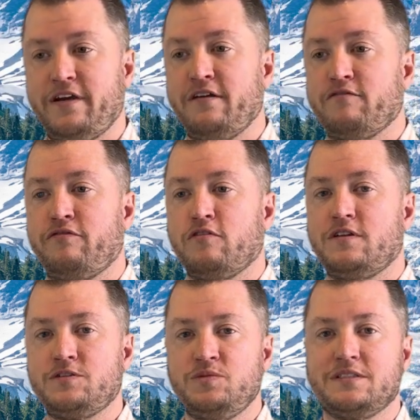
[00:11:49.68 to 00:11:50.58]
vein, for
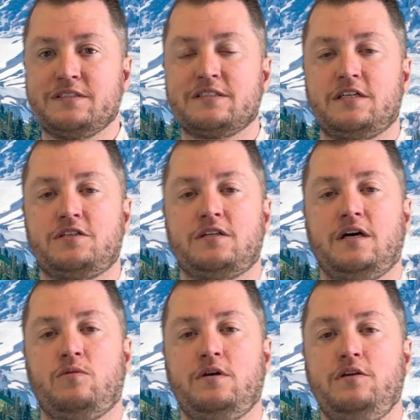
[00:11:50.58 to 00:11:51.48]
this week's discussion,
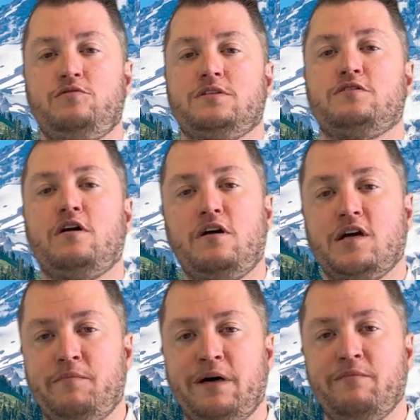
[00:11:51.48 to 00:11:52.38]
I want you to
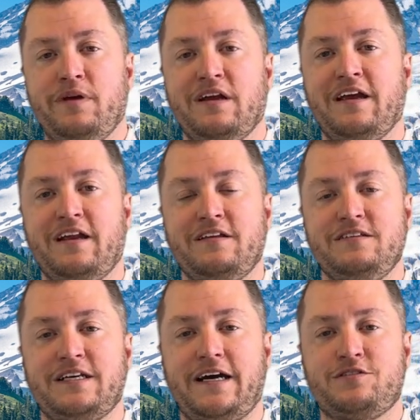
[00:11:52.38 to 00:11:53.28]
talk about mitigating
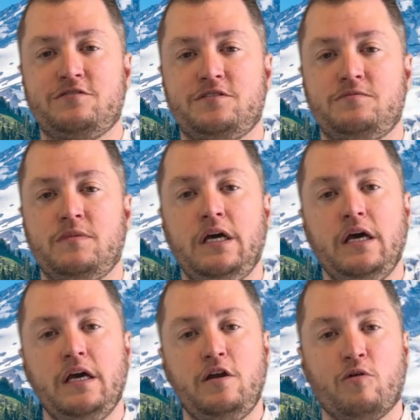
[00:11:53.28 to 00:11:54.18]
these hazards.
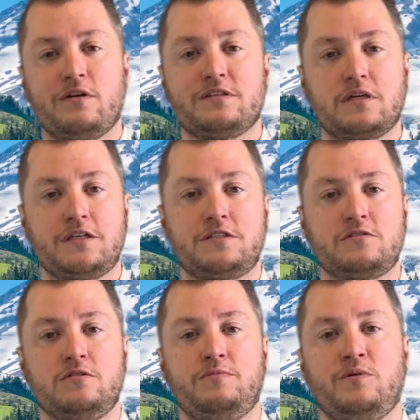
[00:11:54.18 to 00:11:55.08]
In your
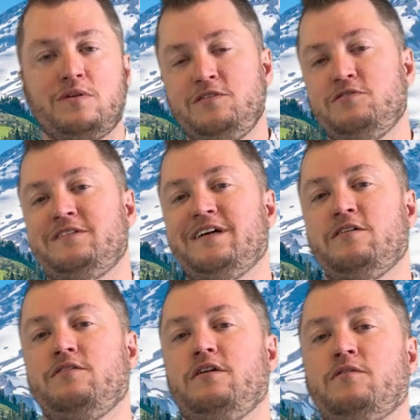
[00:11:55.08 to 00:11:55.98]
discussion group, I want you to
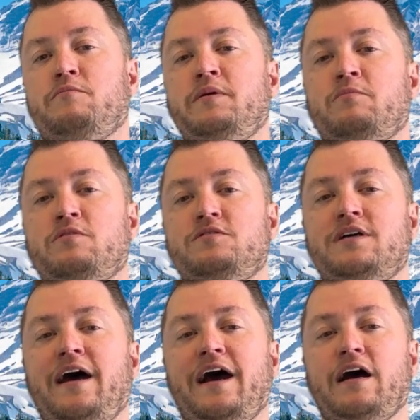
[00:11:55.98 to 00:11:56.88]
tell the other
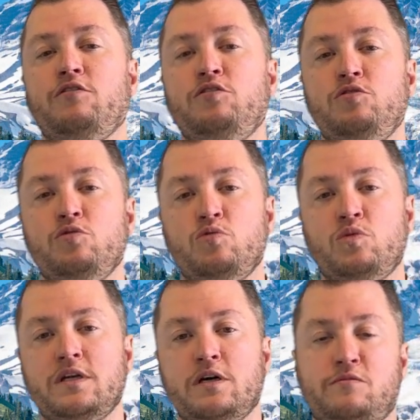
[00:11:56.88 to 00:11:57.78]
members how you
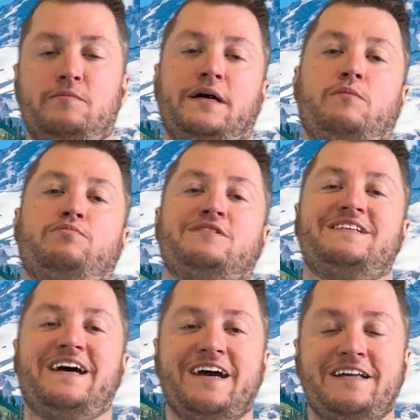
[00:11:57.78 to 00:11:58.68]
would go about
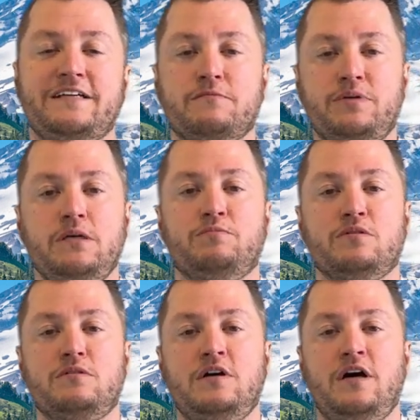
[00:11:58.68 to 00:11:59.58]
protecting
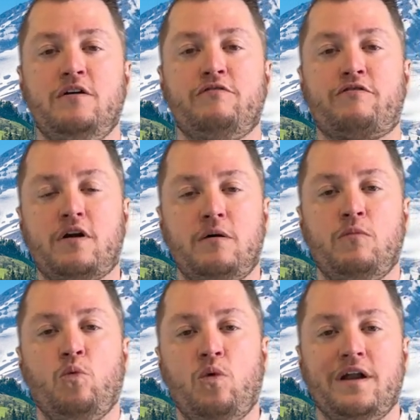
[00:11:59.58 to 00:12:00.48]
people
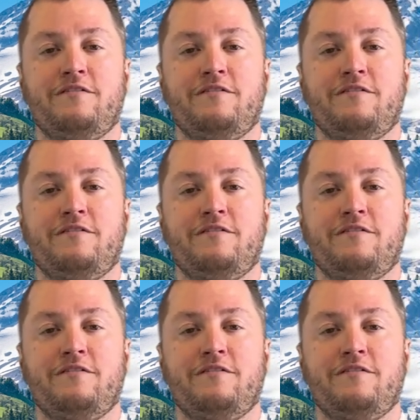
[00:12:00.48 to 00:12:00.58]
from one